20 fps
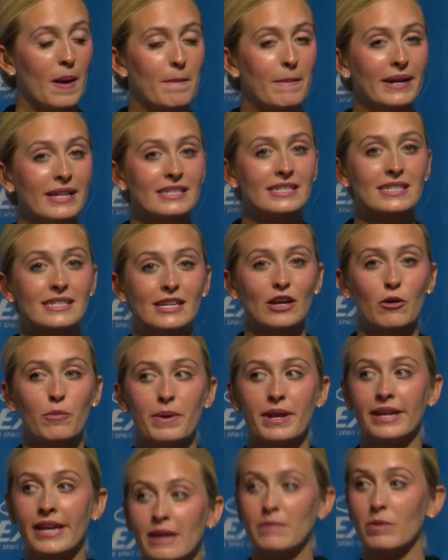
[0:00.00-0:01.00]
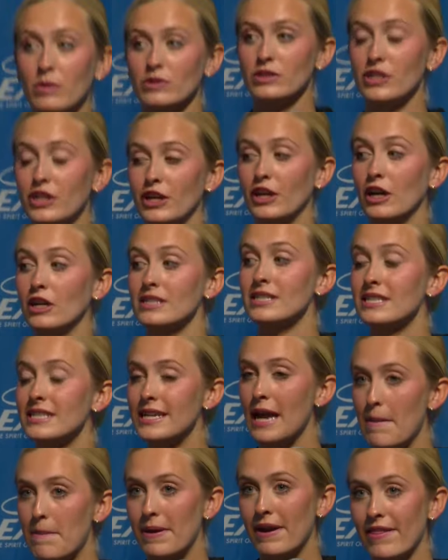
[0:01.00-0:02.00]
but still being able to
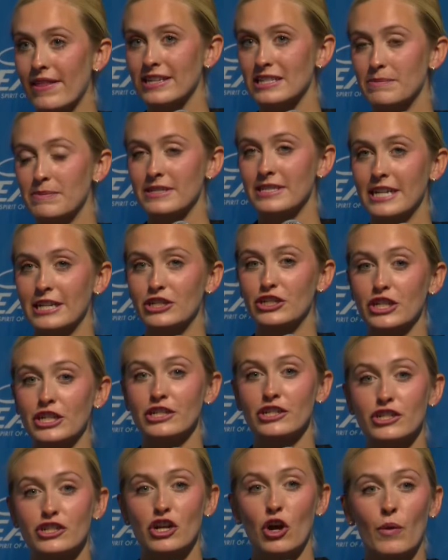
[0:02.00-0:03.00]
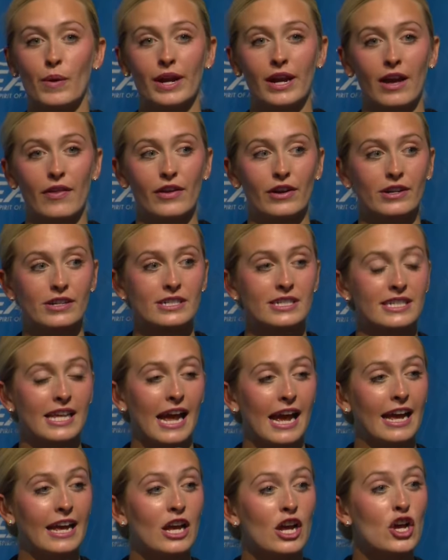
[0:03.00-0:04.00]
step into this position, showing others
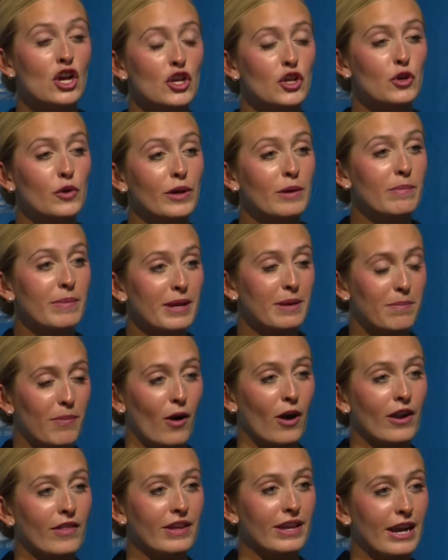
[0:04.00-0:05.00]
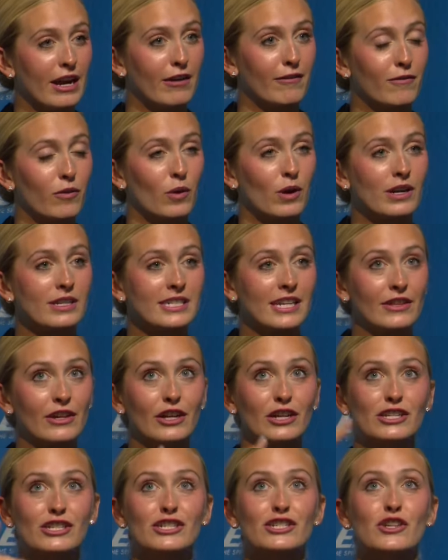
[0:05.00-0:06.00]
that you can be a part of the Air Force, and
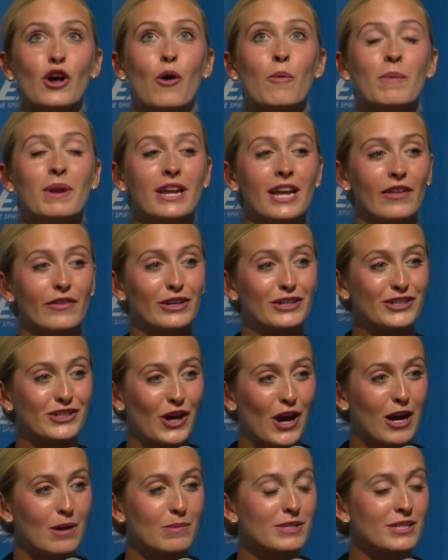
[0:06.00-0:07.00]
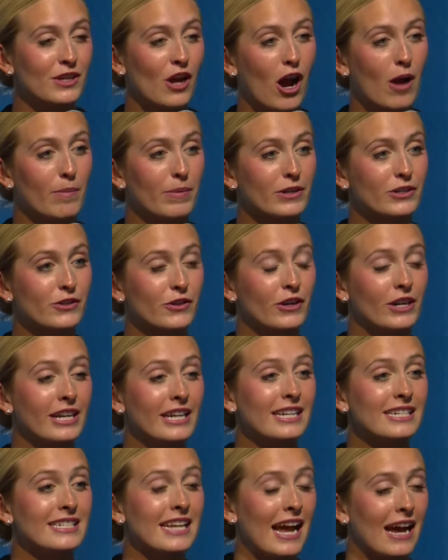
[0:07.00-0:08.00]
there's so many other jobs and
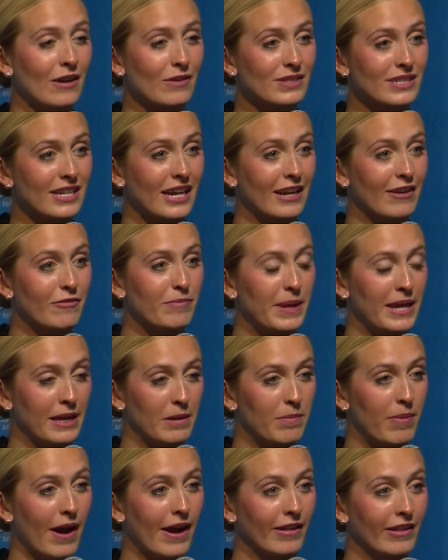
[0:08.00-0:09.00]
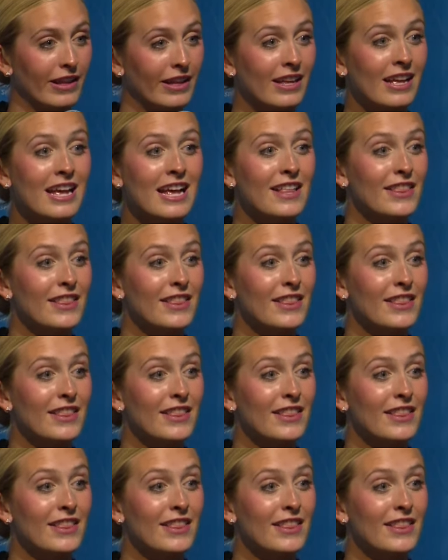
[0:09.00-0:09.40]
opportunities outside of being a pilot.